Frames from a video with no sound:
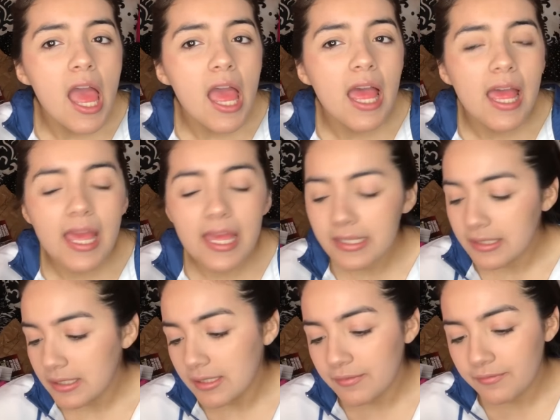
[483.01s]

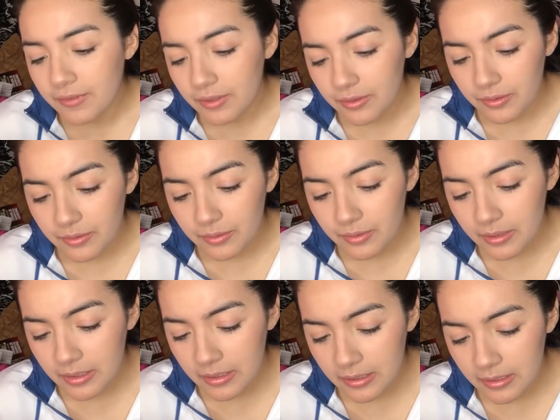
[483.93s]
And if you
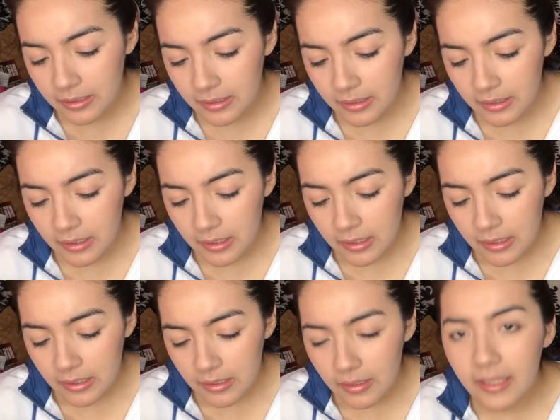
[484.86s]

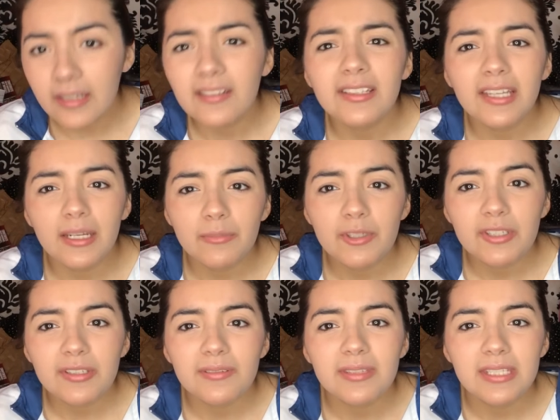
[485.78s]
like all the
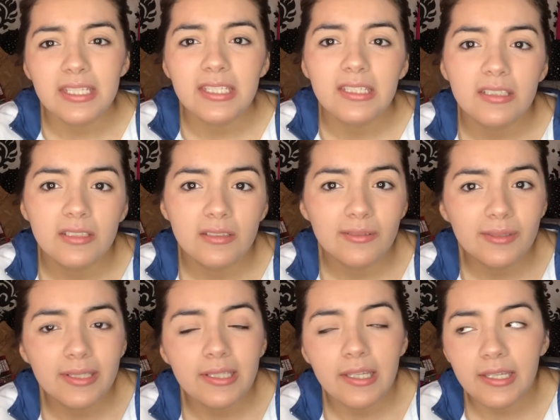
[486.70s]
cameras you see, you know
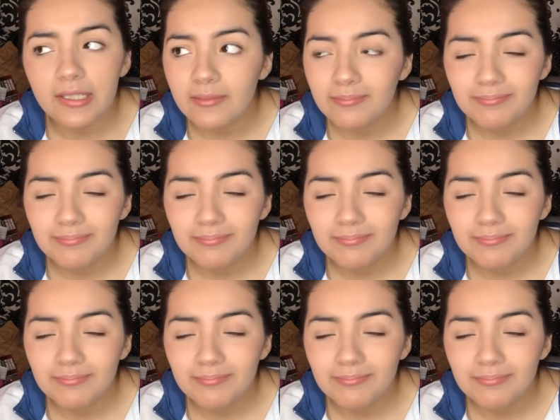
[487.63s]
what, like,